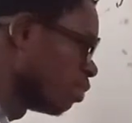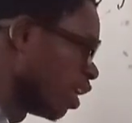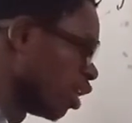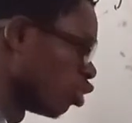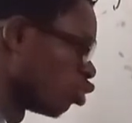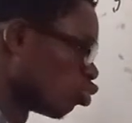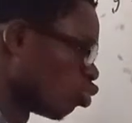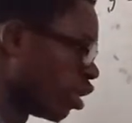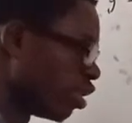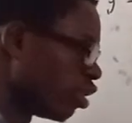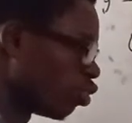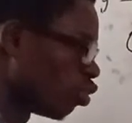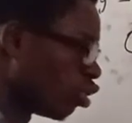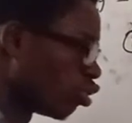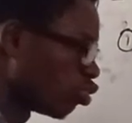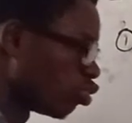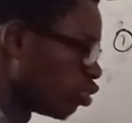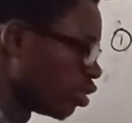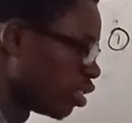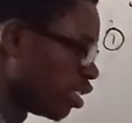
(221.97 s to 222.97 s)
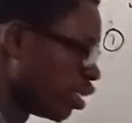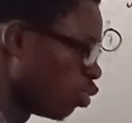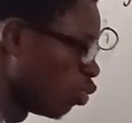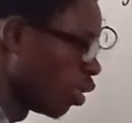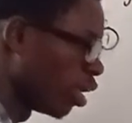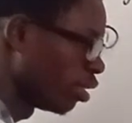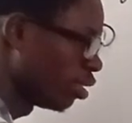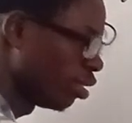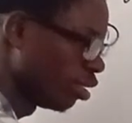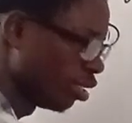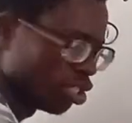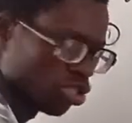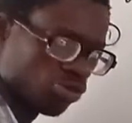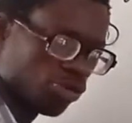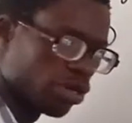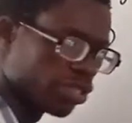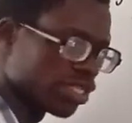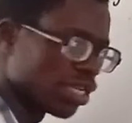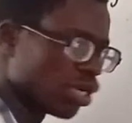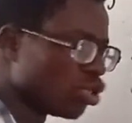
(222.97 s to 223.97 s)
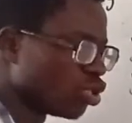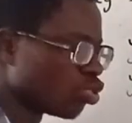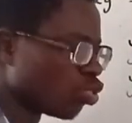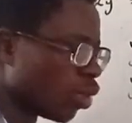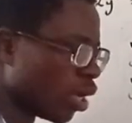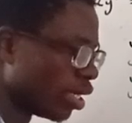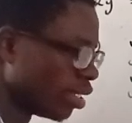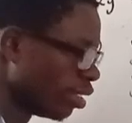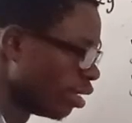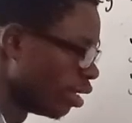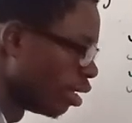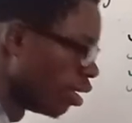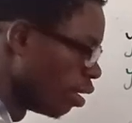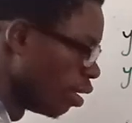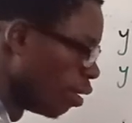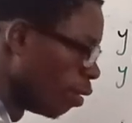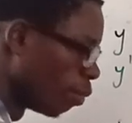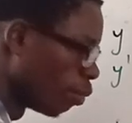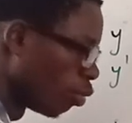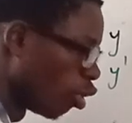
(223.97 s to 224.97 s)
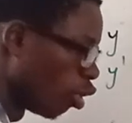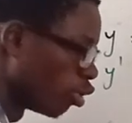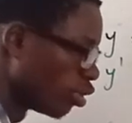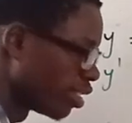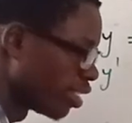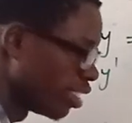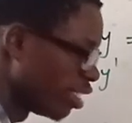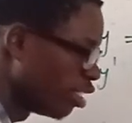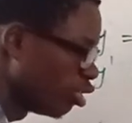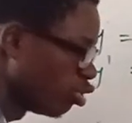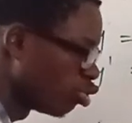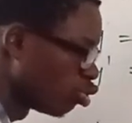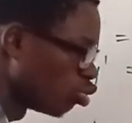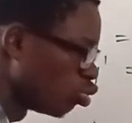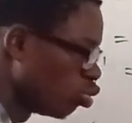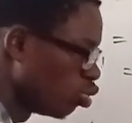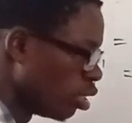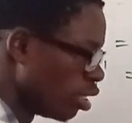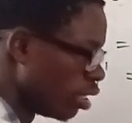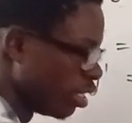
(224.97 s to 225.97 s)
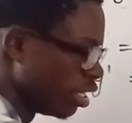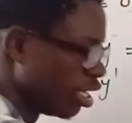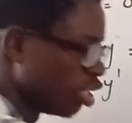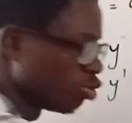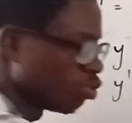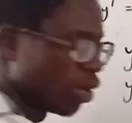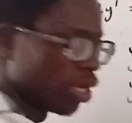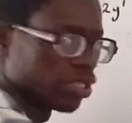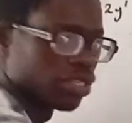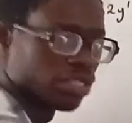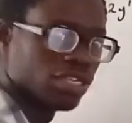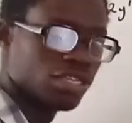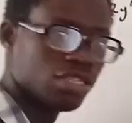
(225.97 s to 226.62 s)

minus 1 equals to c1 e raised to power 0 is 1 plus c2 e raised to power 3